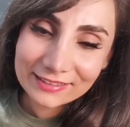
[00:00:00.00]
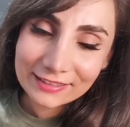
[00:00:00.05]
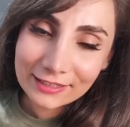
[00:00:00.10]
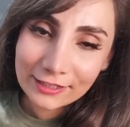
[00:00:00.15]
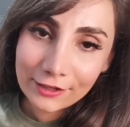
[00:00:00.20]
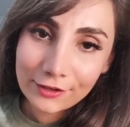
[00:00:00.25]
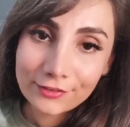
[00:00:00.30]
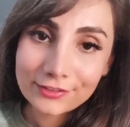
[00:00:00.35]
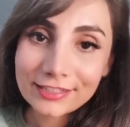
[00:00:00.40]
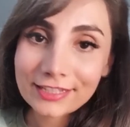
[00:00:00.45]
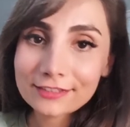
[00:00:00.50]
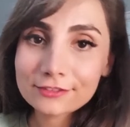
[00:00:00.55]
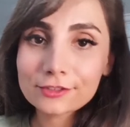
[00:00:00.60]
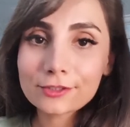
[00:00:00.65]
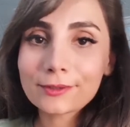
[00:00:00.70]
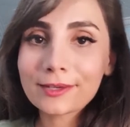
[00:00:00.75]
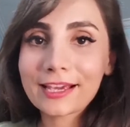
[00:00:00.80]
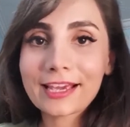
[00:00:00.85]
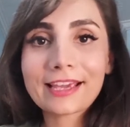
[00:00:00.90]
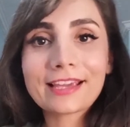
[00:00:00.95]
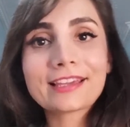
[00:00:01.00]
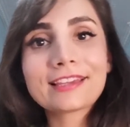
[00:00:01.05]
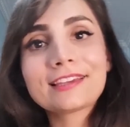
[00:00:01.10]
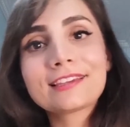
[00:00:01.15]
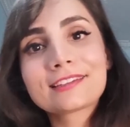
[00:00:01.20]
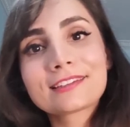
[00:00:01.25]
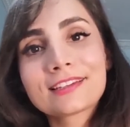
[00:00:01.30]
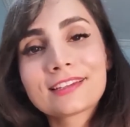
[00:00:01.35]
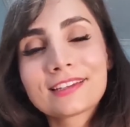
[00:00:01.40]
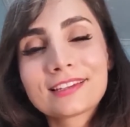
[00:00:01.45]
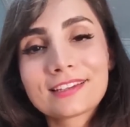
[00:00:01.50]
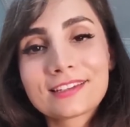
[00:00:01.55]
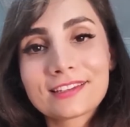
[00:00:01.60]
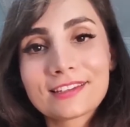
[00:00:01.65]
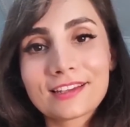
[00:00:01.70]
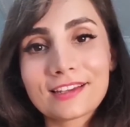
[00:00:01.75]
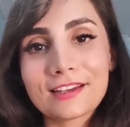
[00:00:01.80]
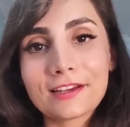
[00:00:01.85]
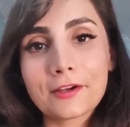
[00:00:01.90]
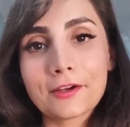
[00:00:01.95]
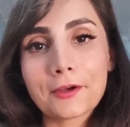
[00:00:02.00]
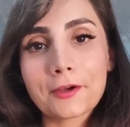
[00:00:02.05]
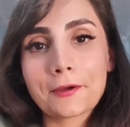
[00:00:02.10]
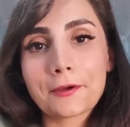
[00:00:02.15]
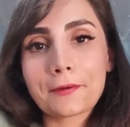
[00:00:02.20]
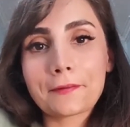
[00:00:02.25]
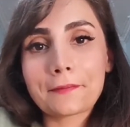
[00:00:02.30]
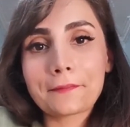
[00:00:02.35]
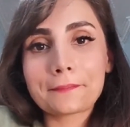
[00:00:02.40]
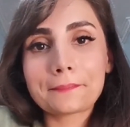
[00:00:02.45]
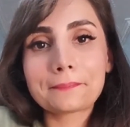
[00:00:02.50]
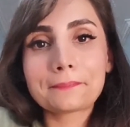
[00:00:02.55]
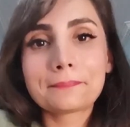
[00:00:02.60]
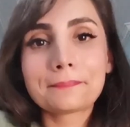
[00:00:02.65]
Oh, that's okay. Um,